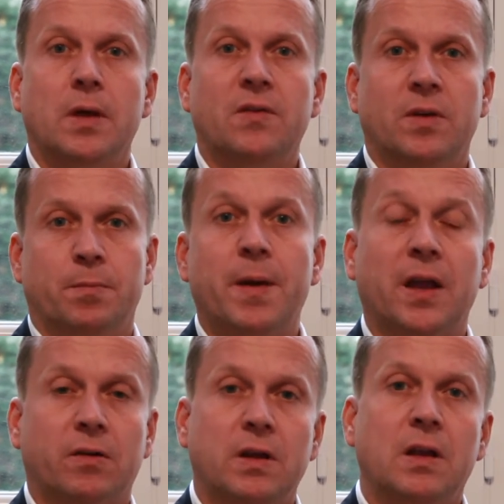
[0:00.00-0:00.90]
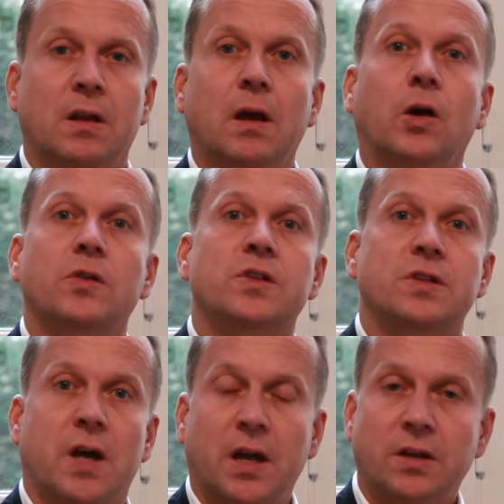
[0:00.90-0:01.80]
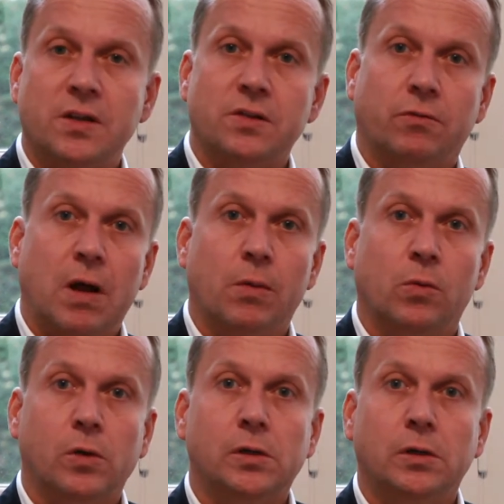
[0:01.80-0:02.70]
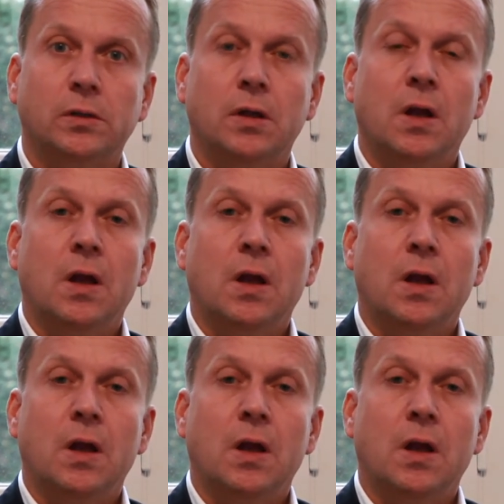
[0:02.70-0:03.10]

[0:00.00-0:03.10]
even better in our societies around the world.